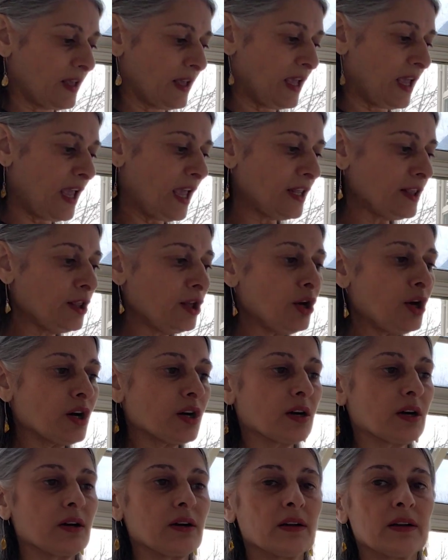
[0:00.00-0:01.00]
And
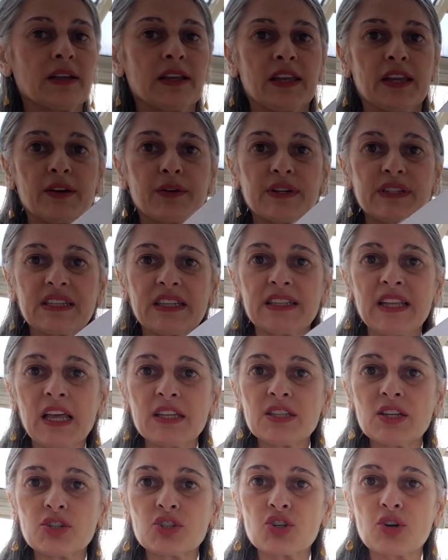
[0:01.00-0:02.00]
look, here is
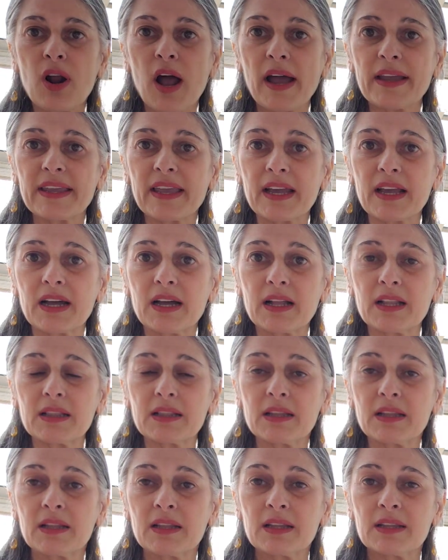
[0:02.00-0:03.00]
another
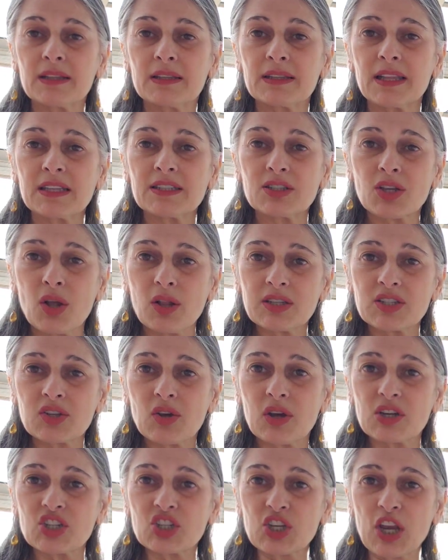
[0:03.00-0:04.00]
triangle. That's
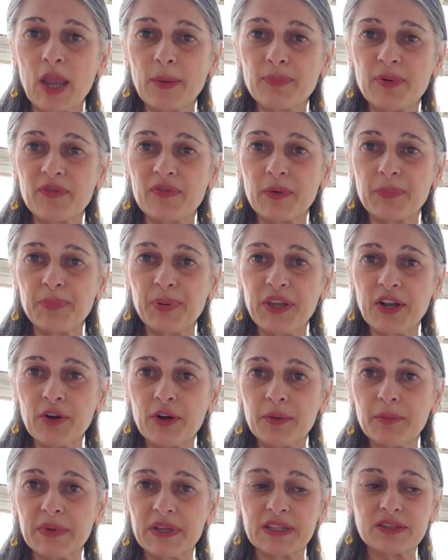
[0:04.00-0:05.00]
also a shape of a
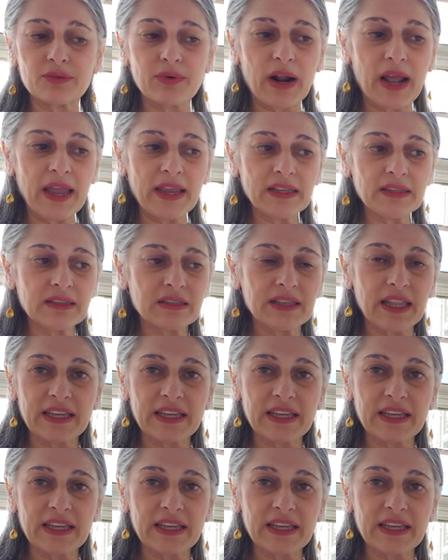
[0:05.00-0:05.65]
pyramid, right?